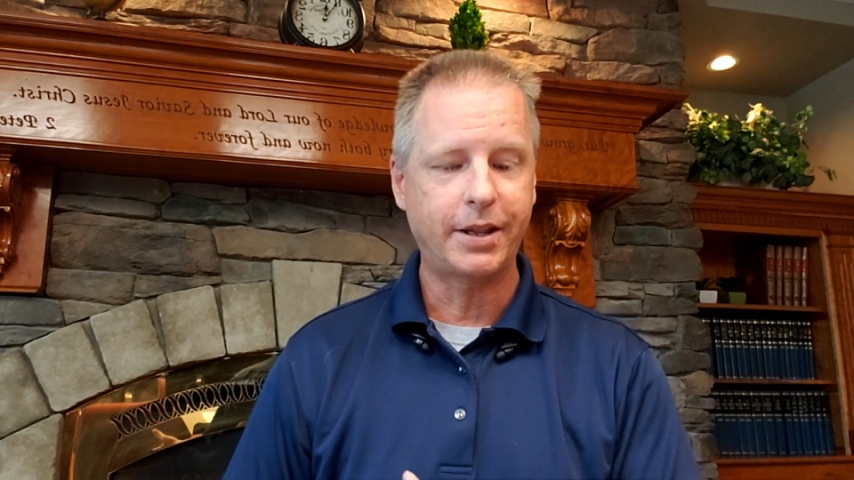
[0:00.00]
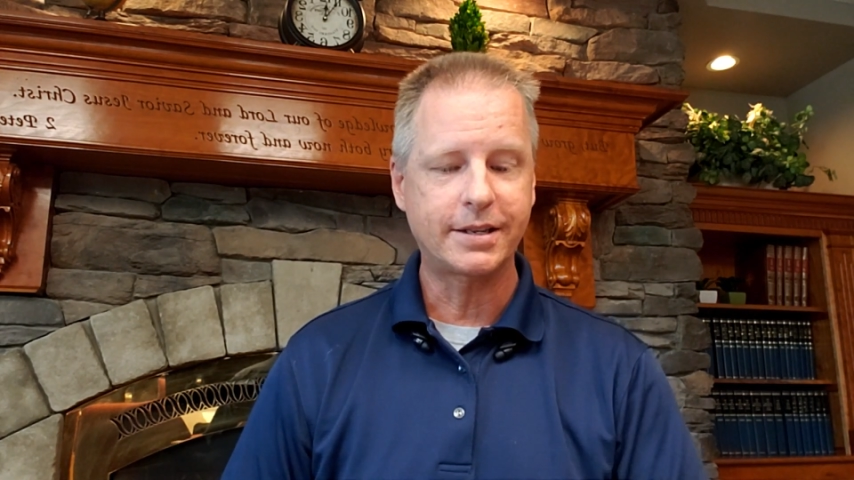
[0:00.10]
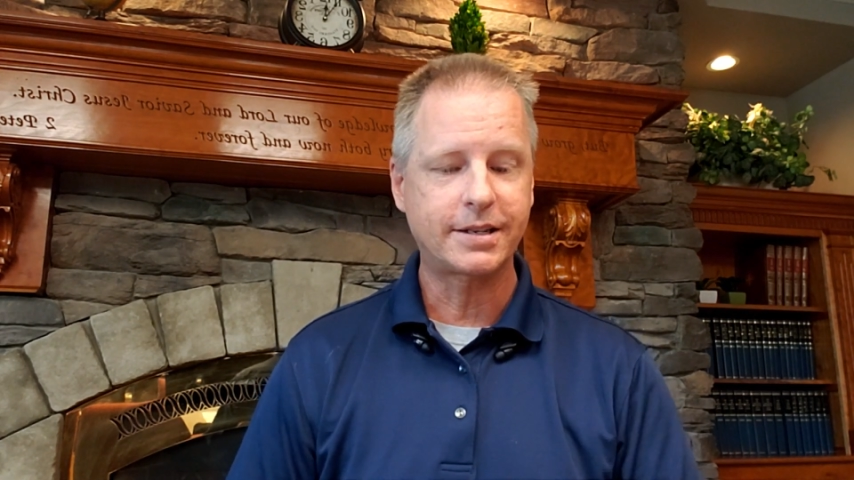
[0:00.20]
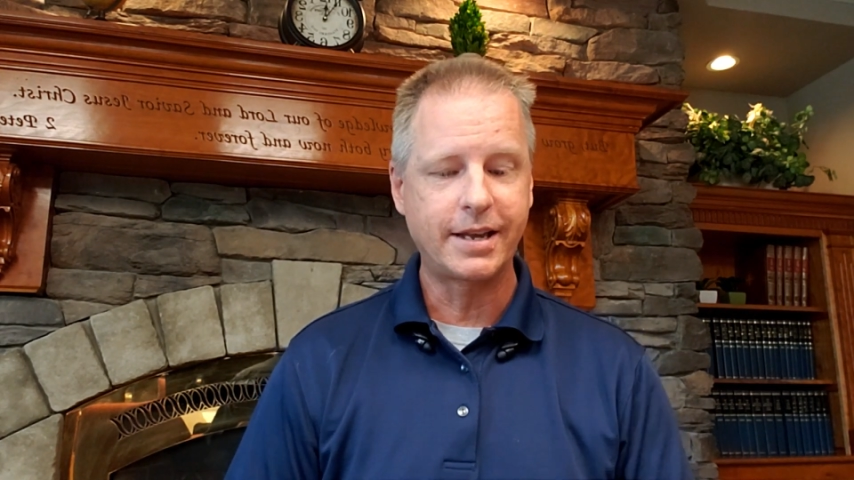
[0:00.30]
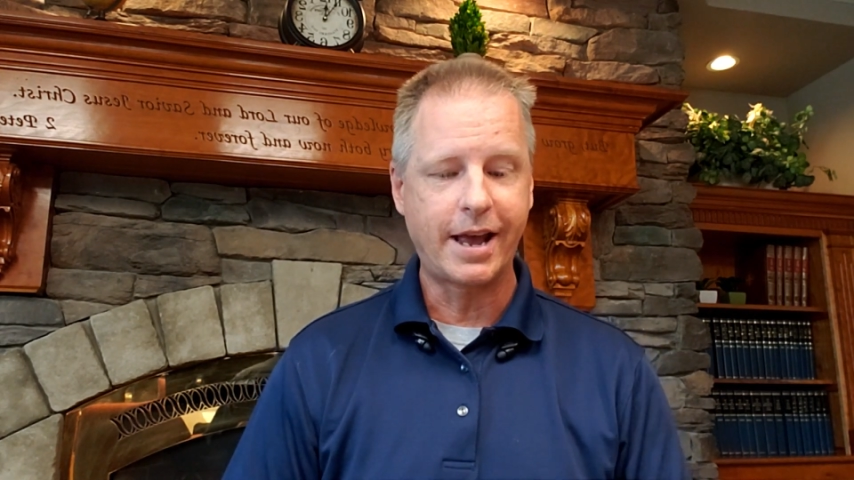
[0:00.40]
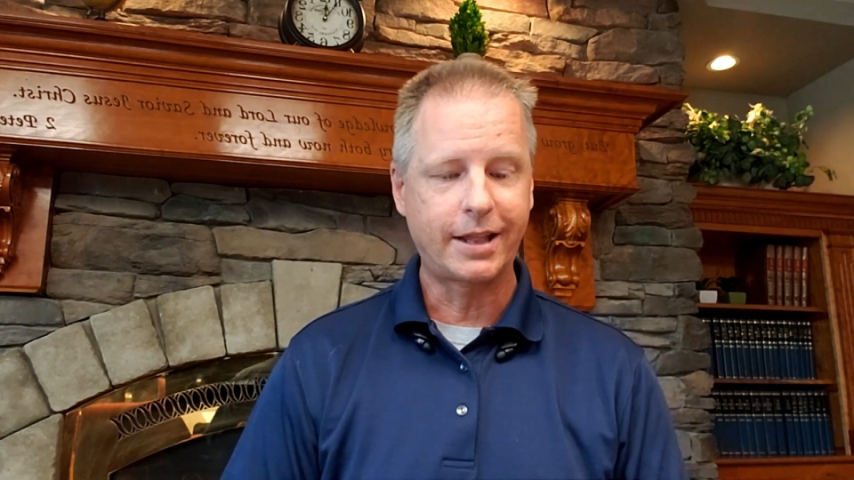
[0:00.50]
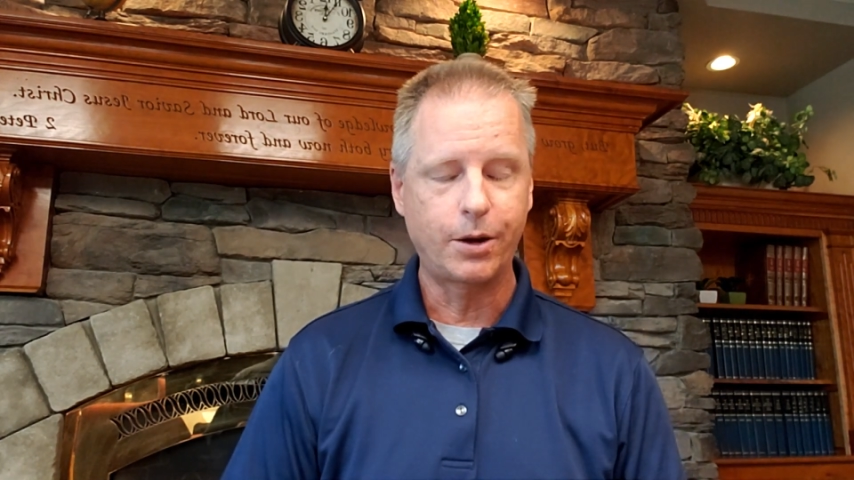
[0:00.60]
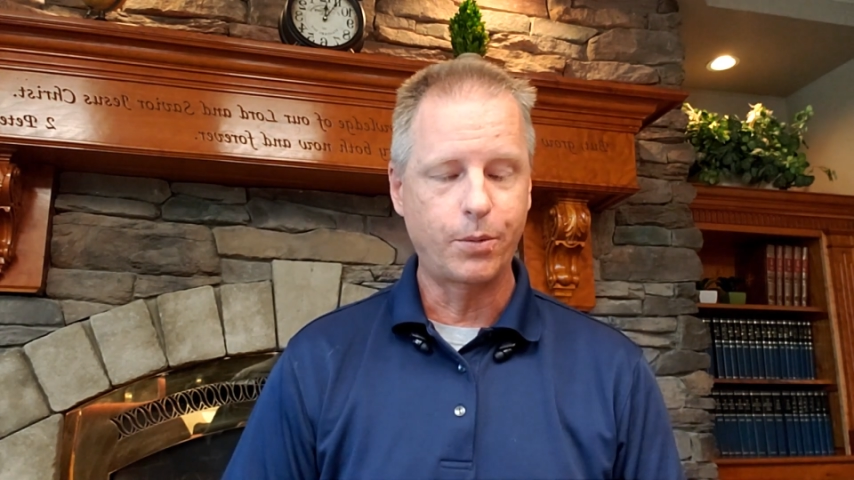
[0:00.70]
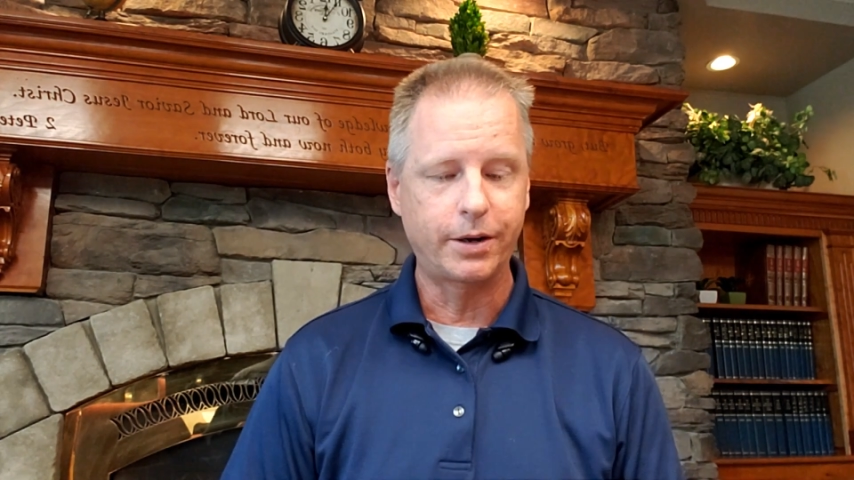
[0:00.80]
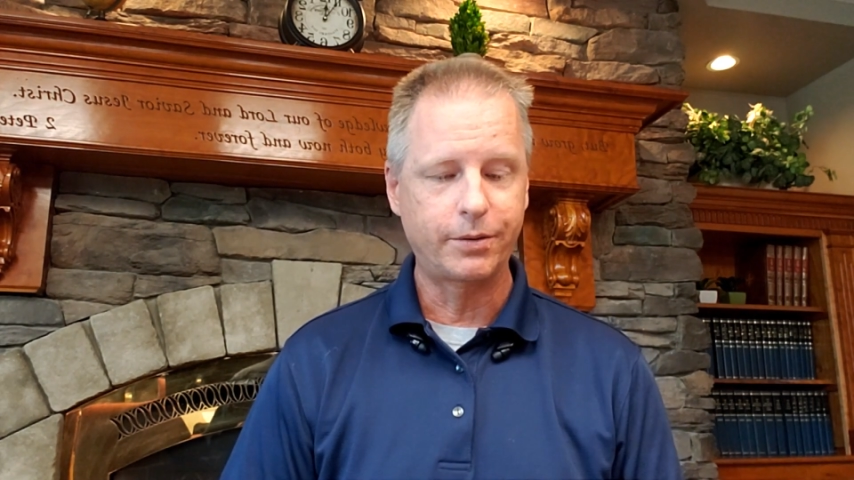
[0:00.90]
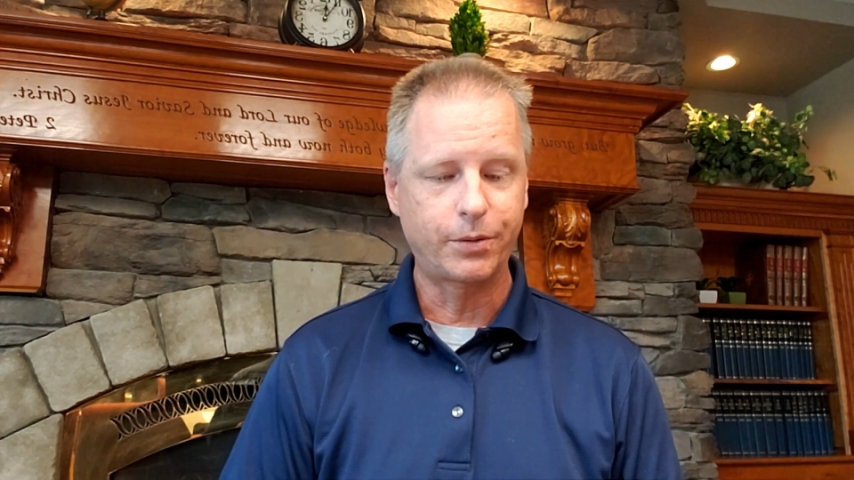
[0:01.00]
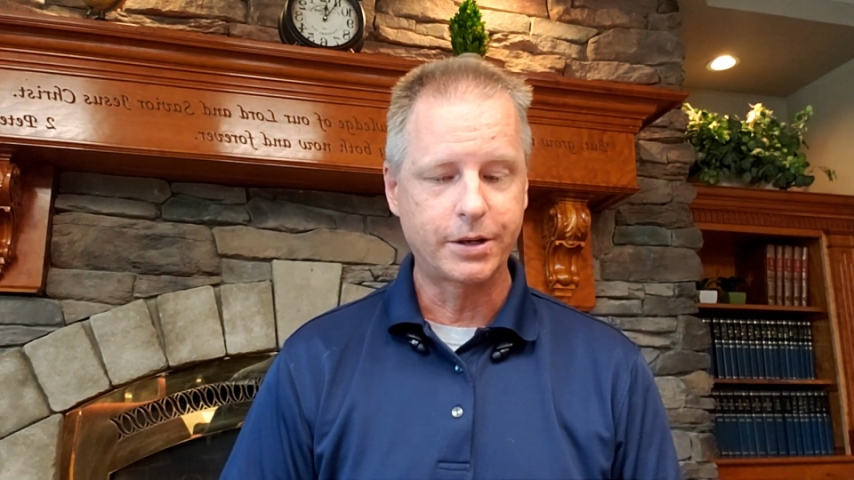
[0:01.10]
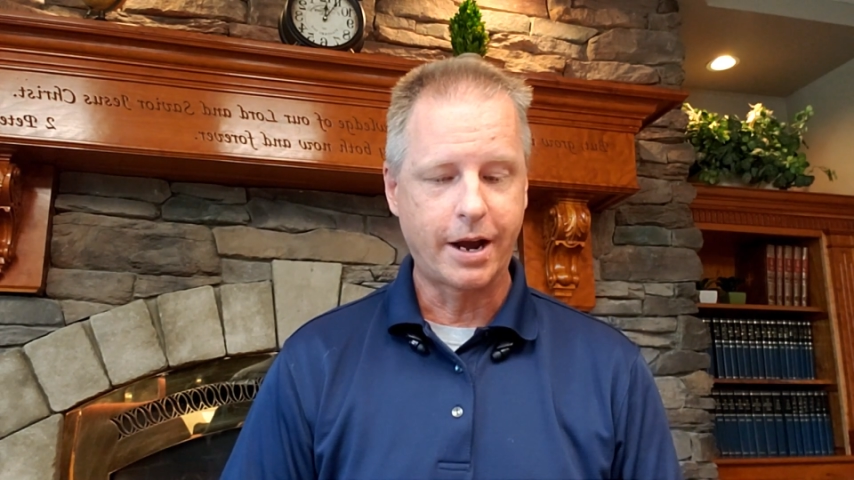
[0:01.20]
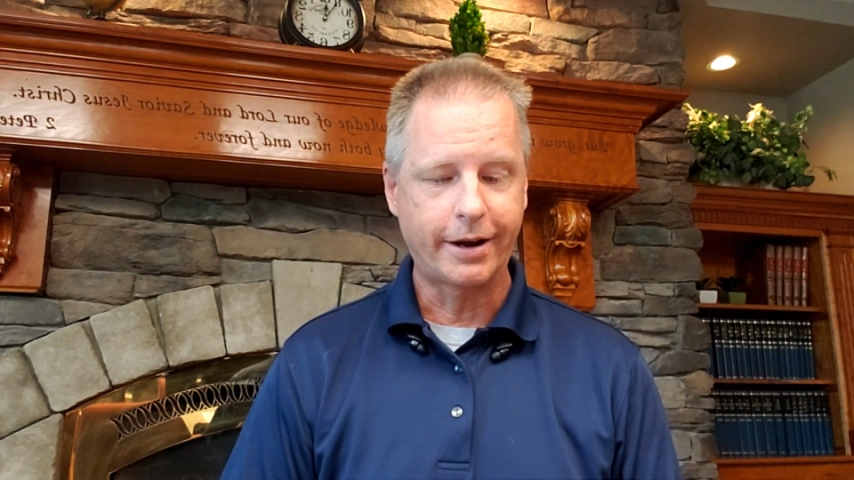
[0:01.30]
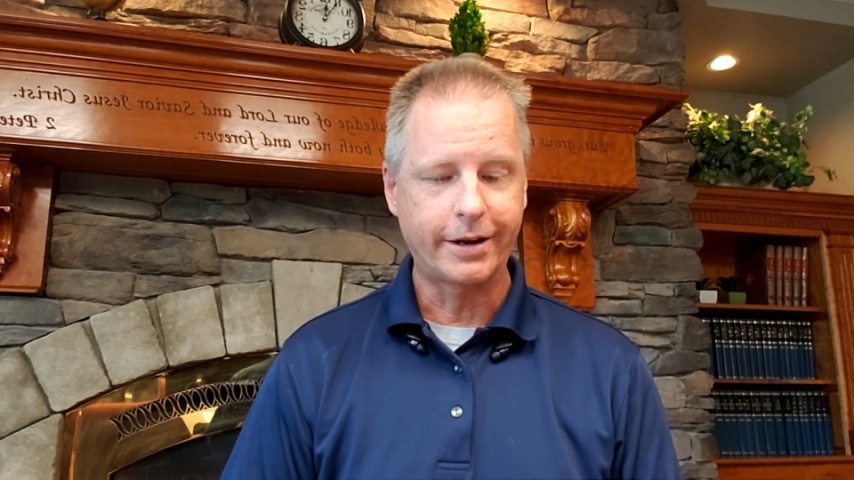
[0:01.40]
And that's exactly what
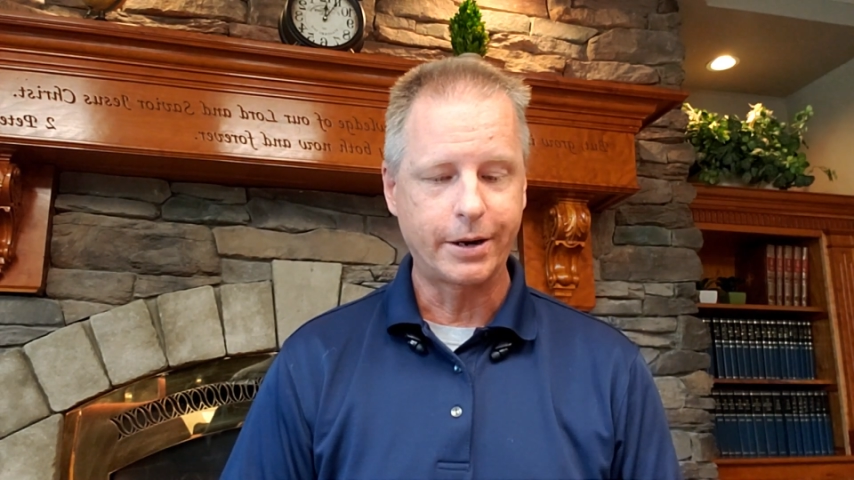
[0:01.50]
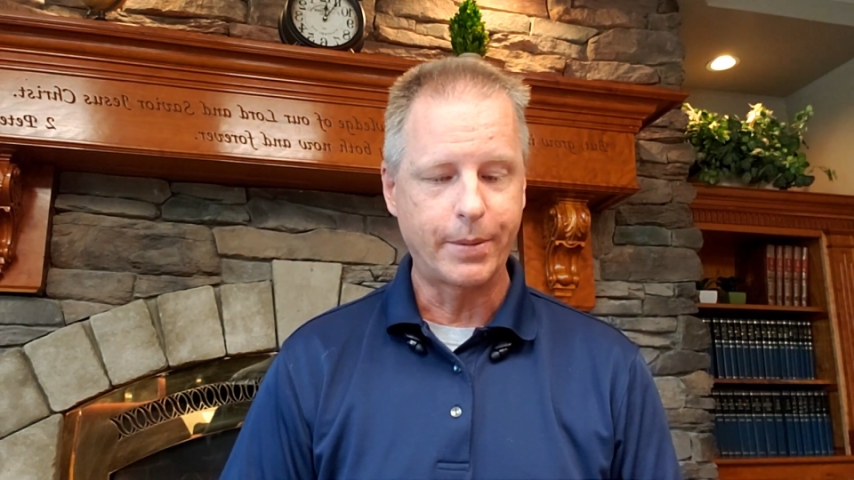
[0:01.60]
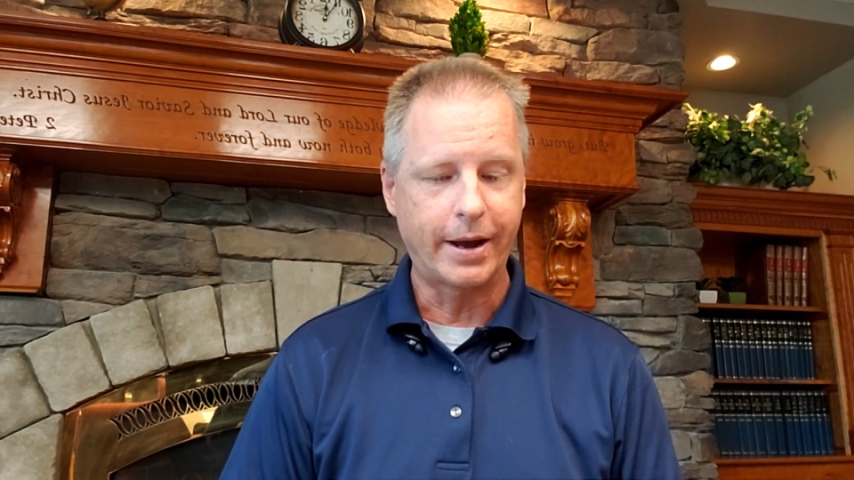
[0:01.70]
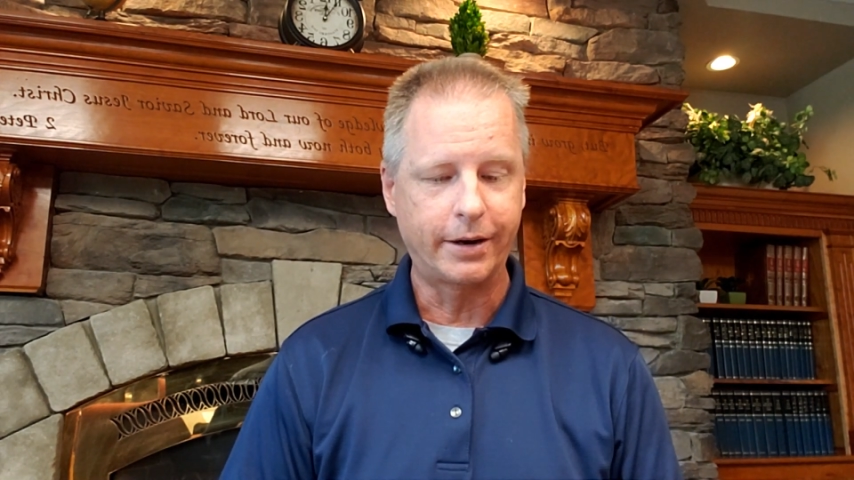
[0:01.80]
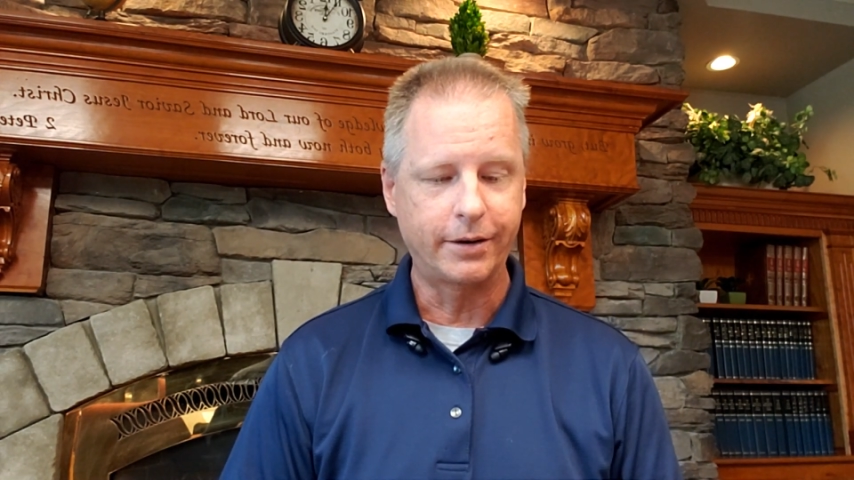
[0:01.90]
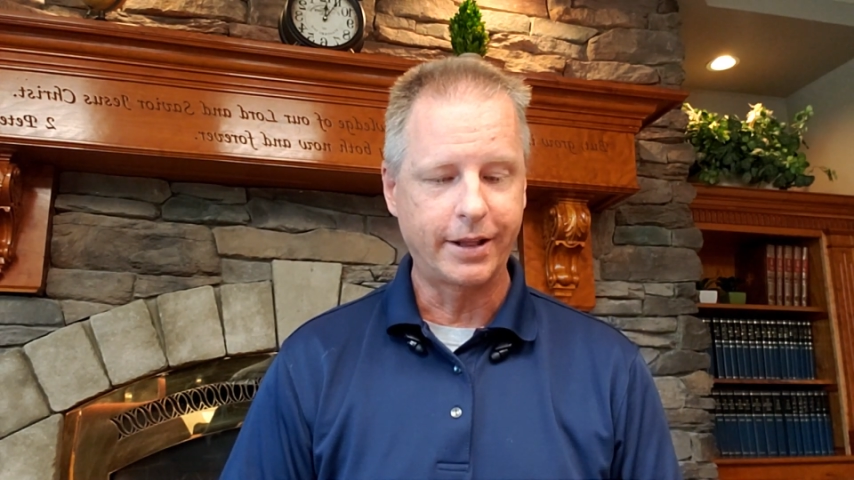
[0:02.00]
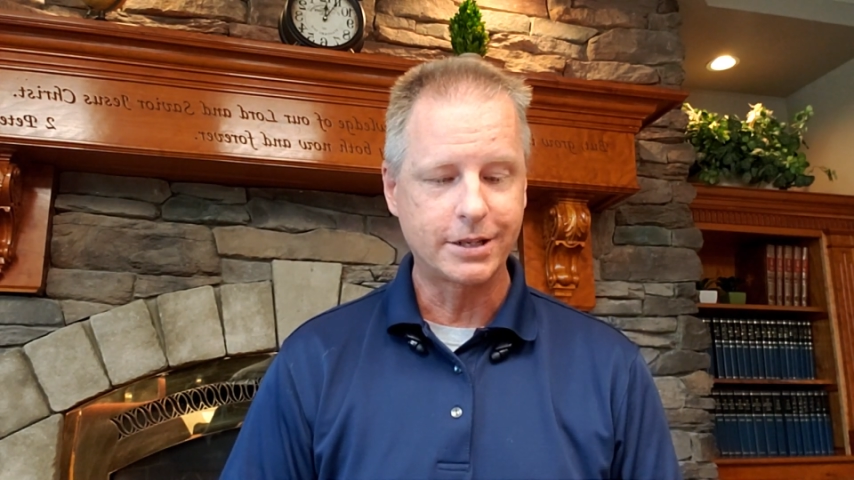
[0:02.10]
we're talking about here.